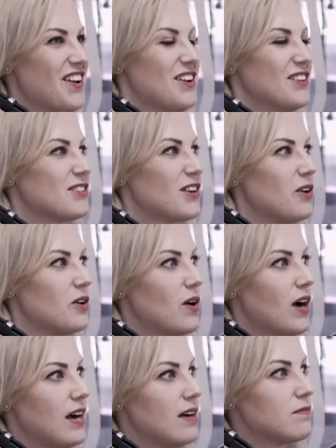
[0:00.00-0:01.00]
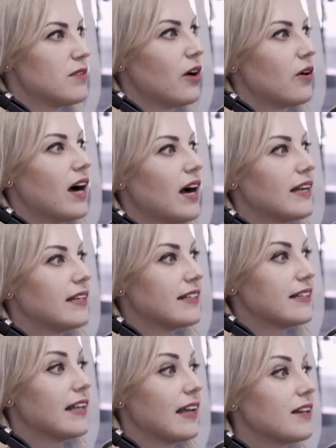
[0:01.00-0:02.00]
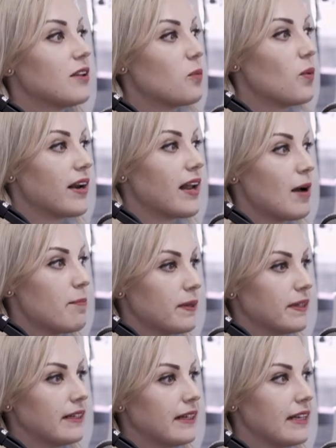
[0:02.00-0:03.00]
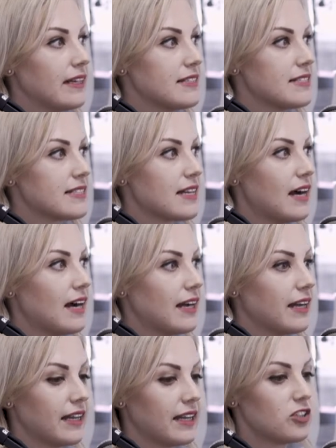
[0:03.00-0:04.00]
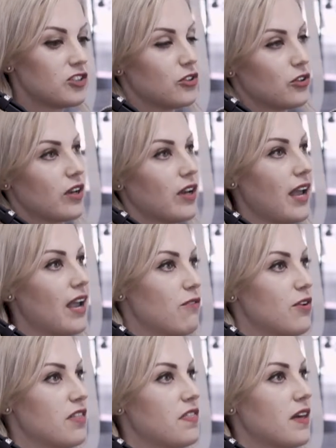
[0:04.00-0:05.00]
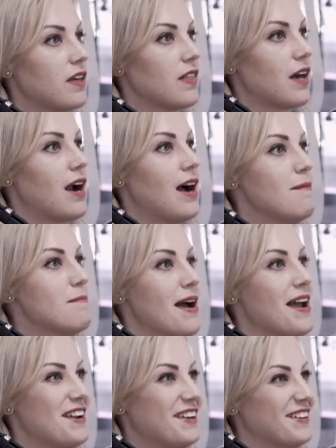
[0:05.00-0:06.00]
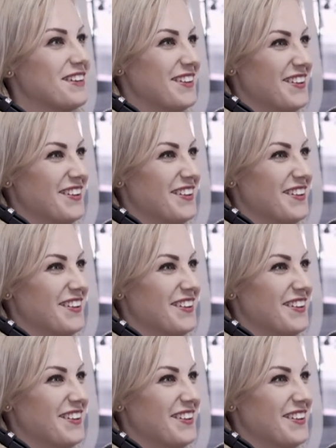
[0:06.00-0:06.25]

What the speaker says: So no, I did. And what happened is I took everything that I made